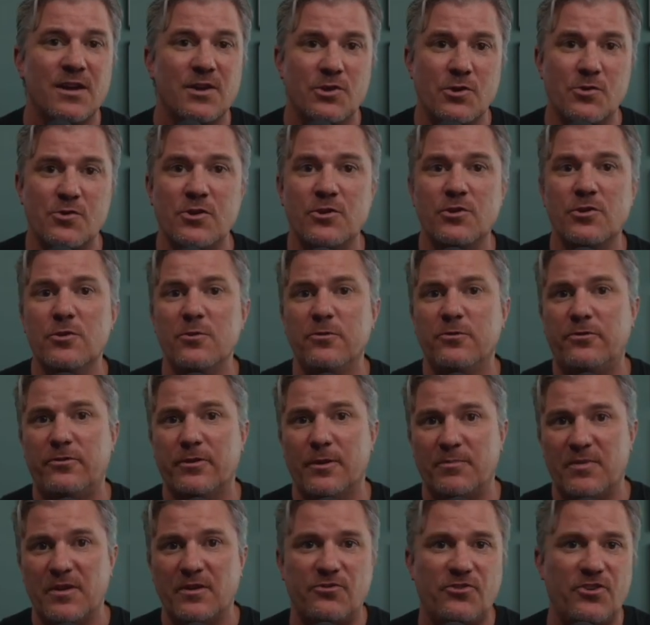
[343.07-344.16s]
You can use
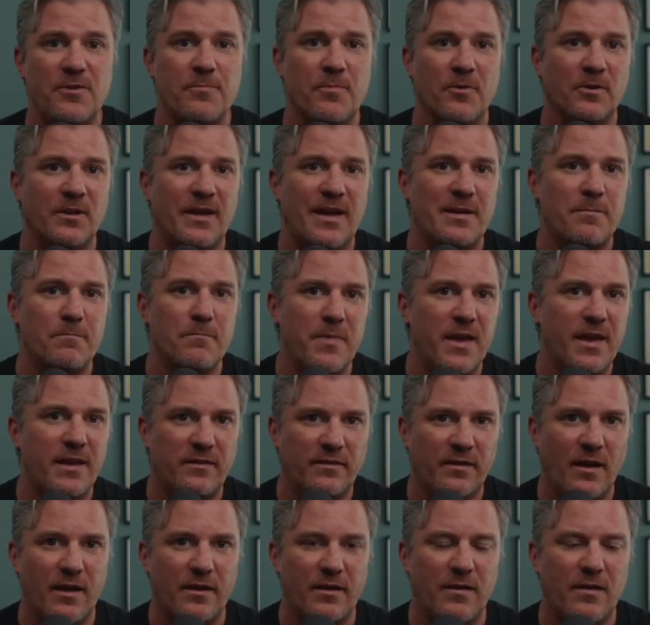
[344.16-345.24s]
something cheaper like
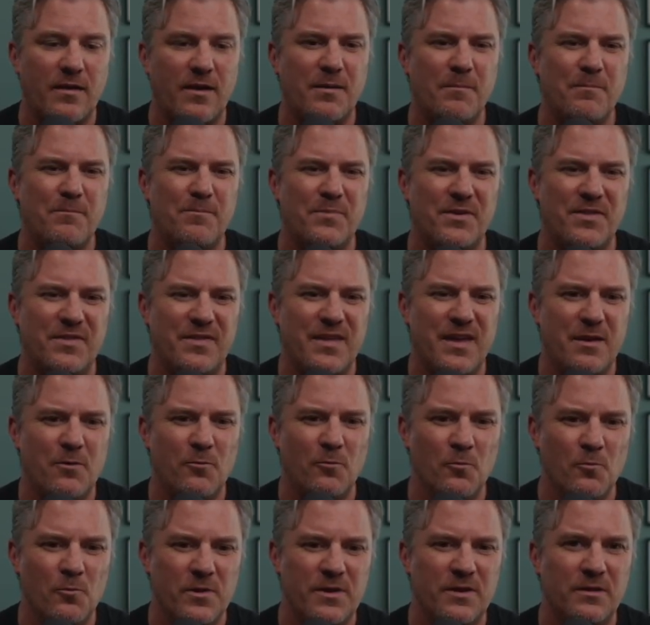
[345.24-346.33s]
make.com, but they
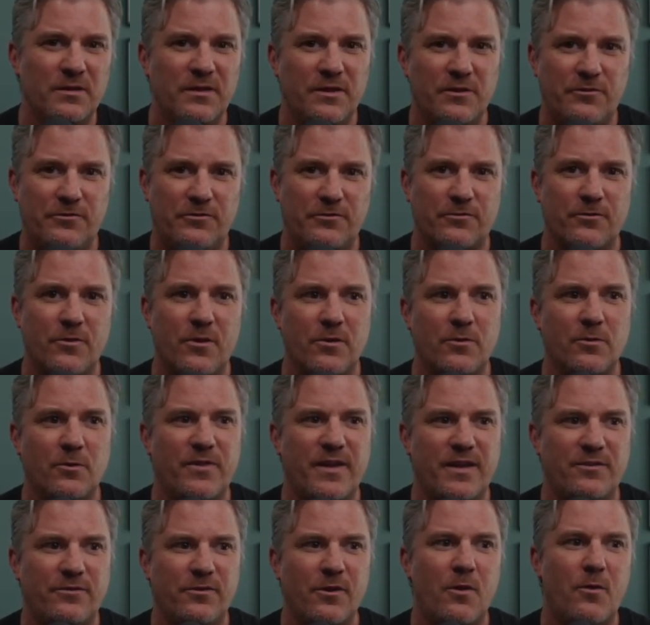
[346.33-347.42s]
really struggle.
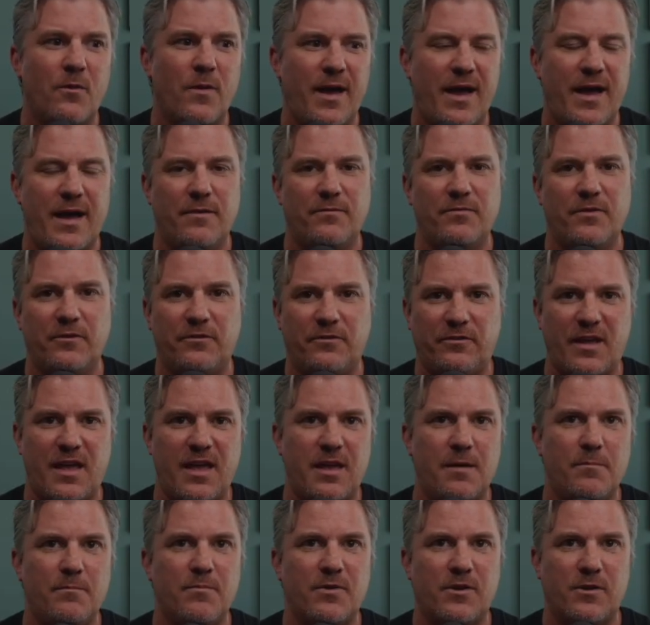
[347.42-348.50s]
They don't have the
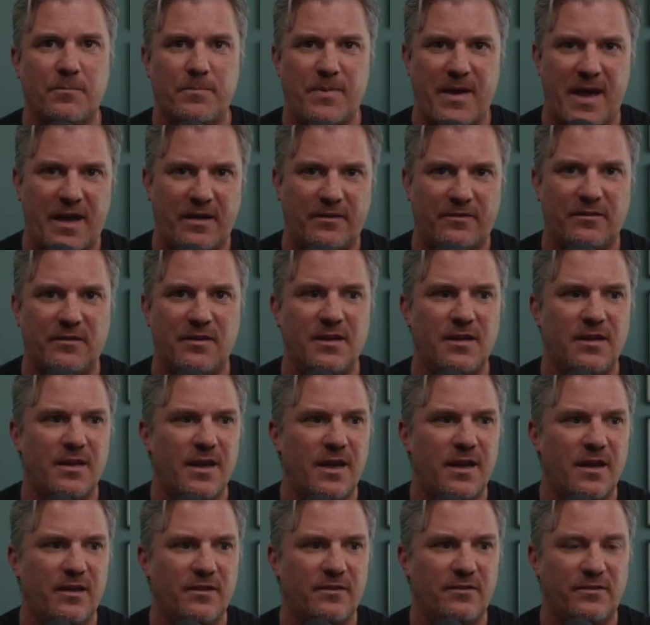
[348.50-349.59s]
same capacity
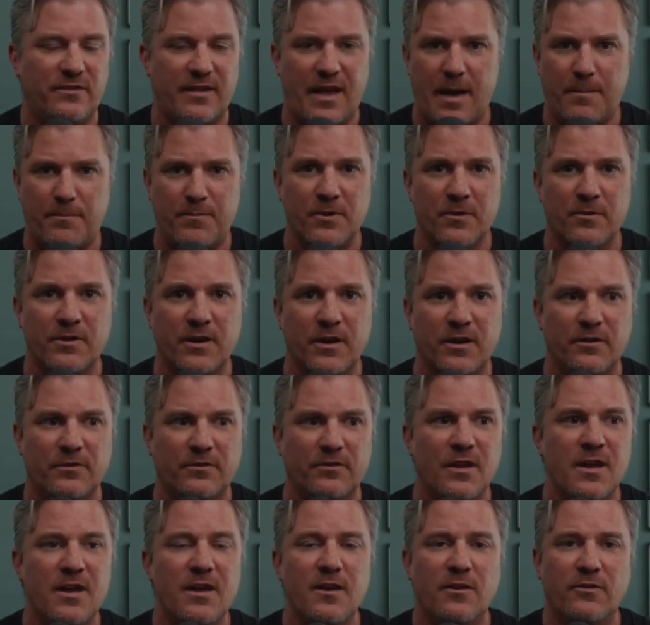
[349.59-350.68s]
as Zapier does
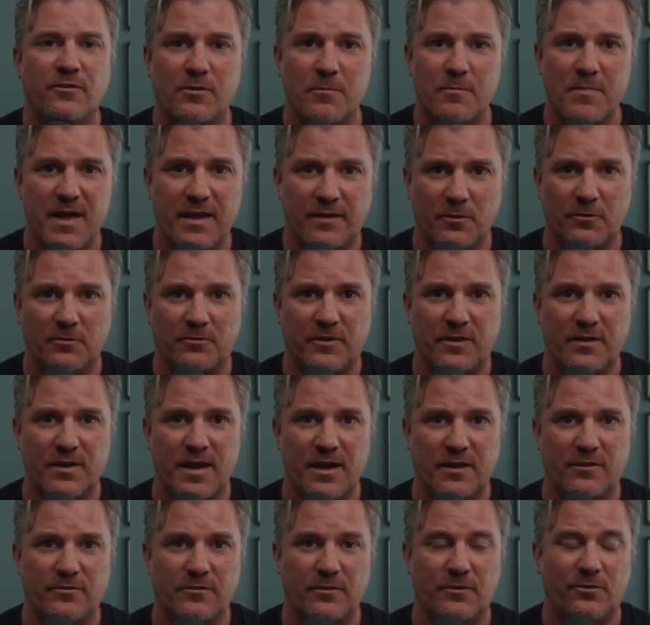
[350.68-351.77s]
to make those
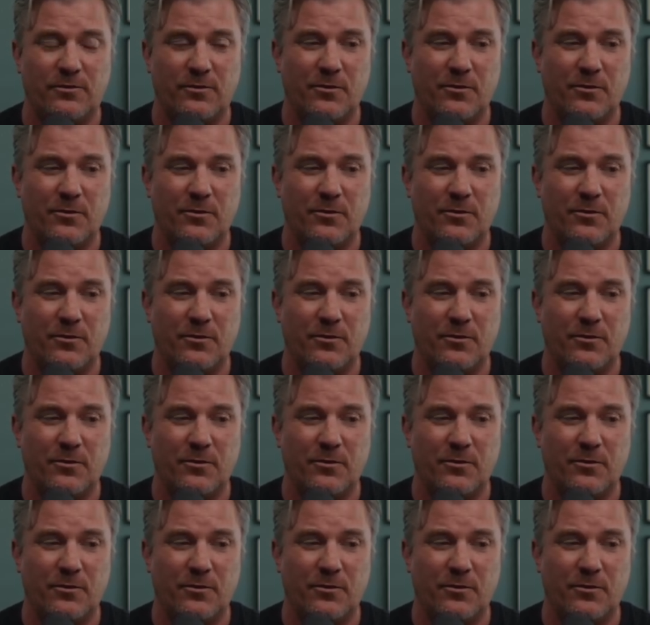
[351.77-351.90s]
connections.